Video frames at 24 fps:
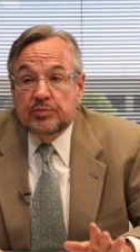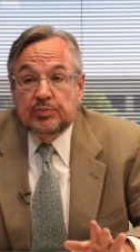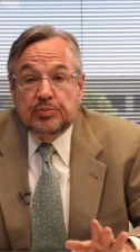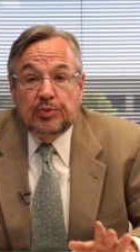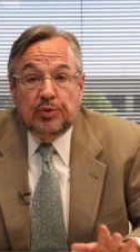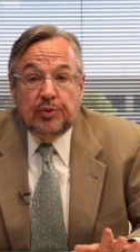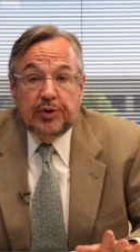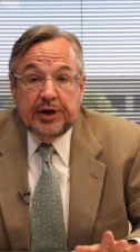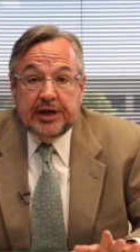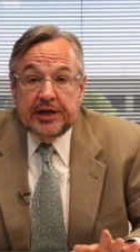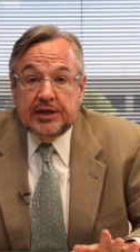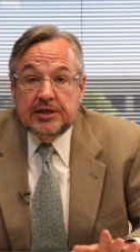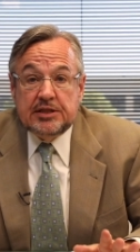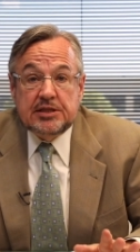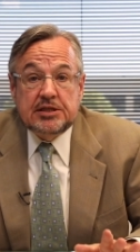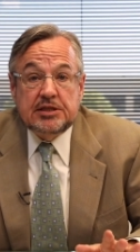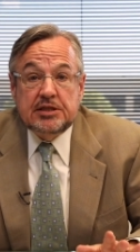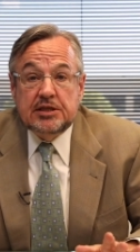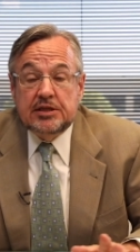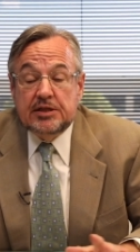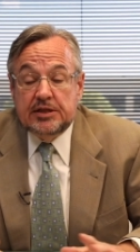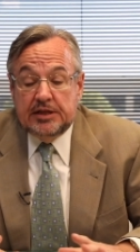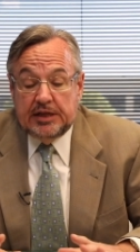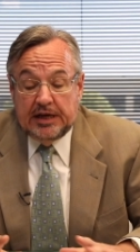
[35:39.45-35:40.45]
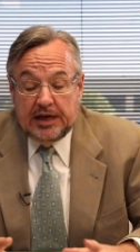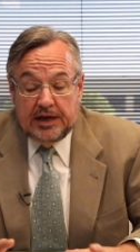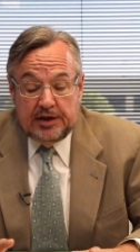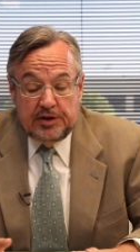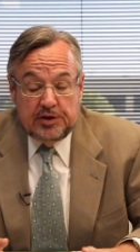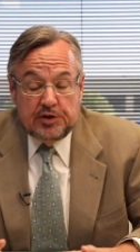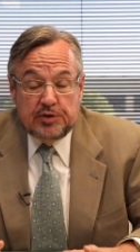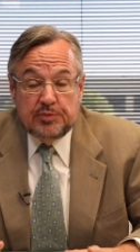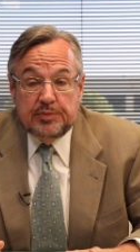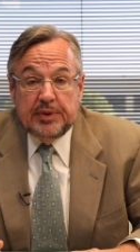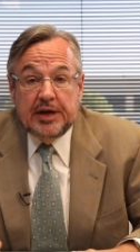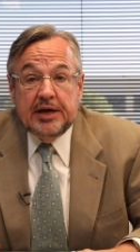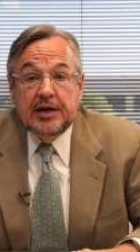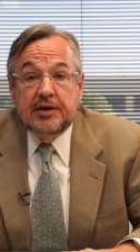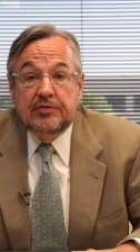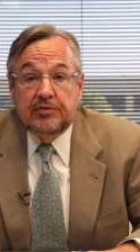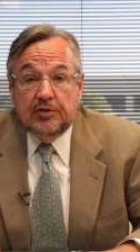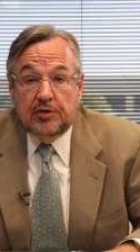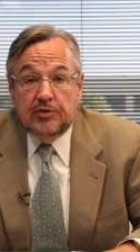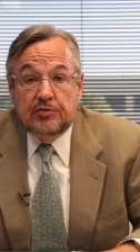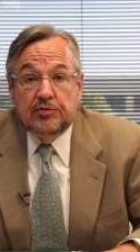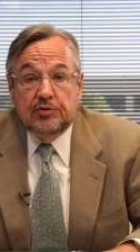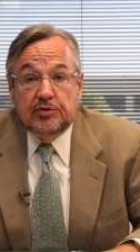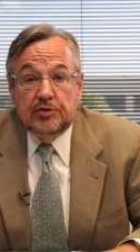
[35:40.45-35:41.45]
points that you may have
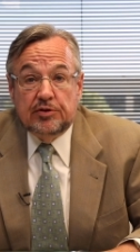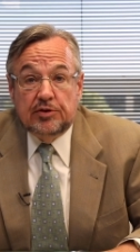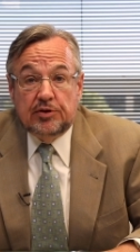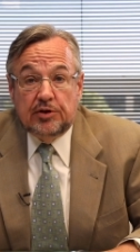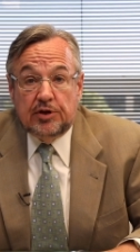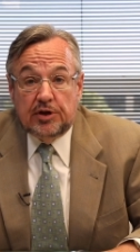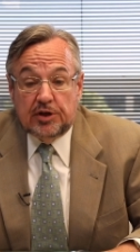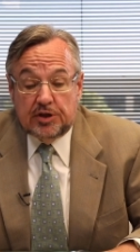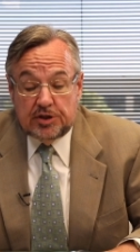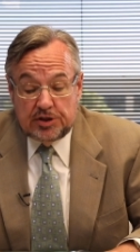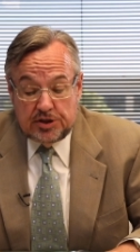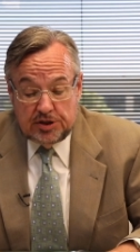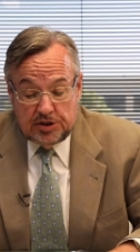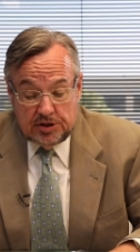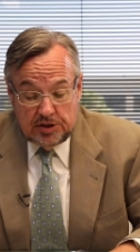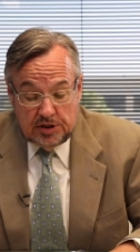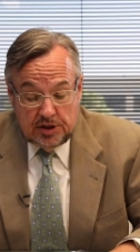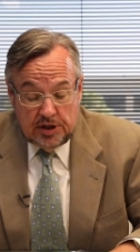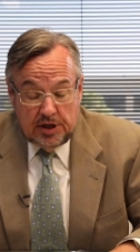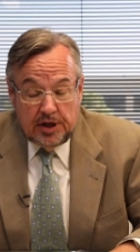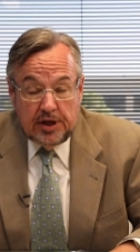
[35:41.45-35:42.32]
overlooked,